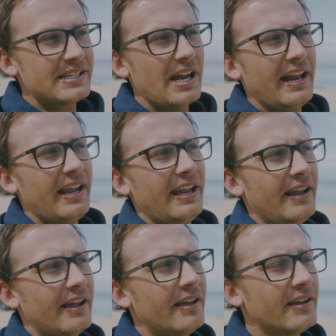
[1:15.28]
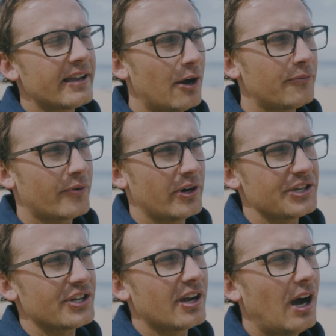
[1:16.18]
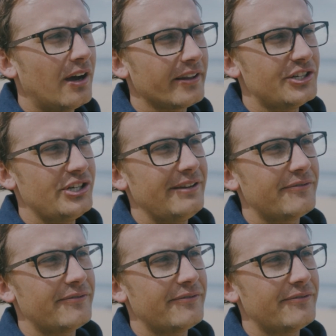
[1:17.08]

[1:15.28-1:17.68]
studying kelp forest ecology